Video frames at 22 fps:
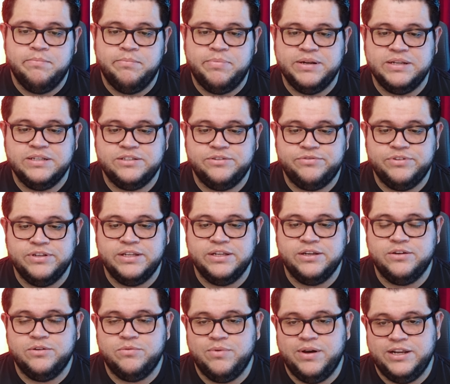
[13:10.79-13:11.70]
but it's a
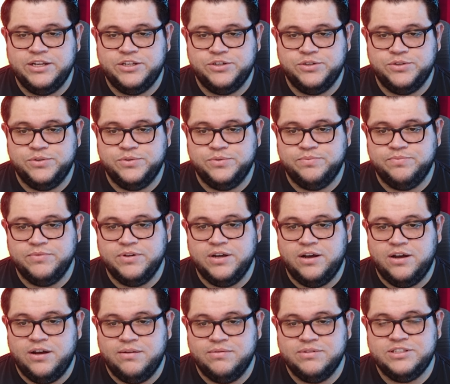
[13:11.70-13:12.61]
really good way to
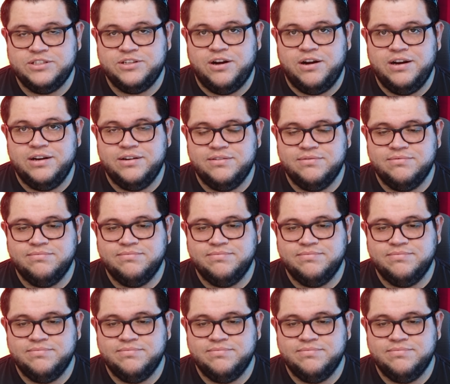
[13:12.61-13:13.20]
start.